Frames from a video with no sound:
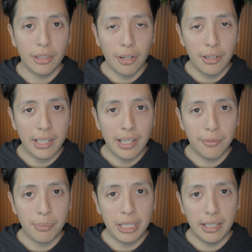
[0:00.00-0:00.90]
30
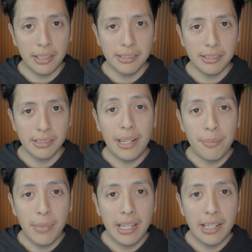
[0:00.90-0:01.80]
FPS
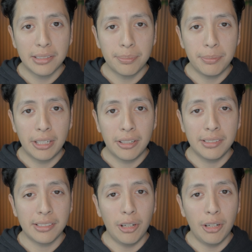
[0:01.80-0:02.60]
and may experience